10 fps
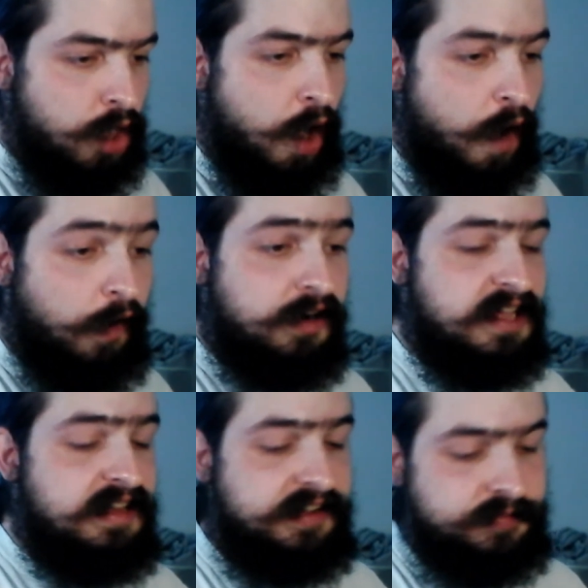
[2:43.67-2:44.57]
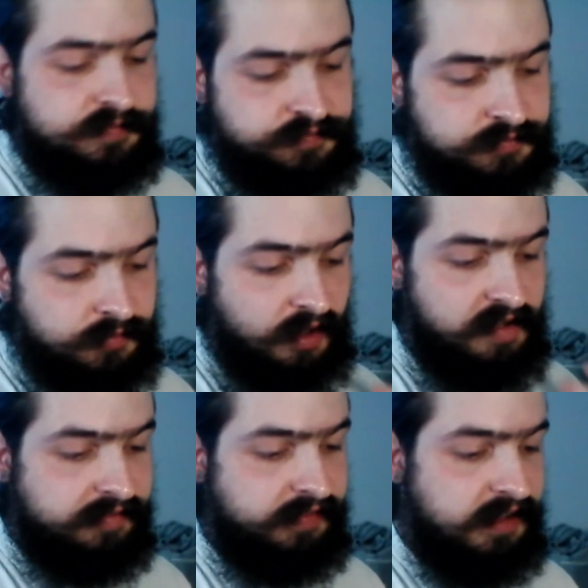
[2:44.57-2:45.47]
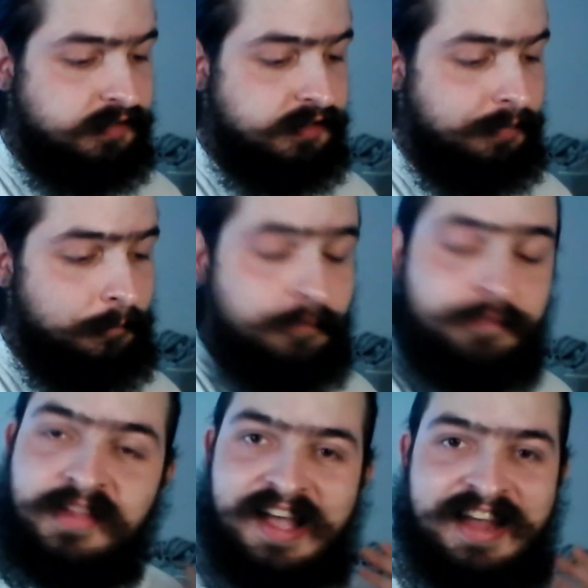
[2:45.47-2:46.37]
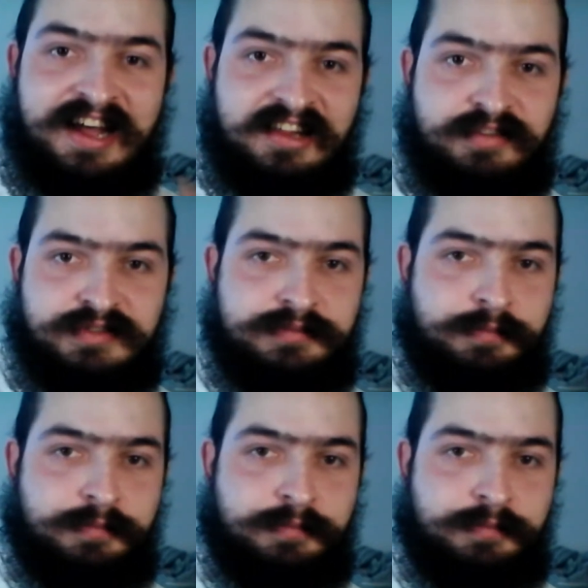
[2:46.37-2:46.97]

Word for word: hard hitting flavor, and I love it.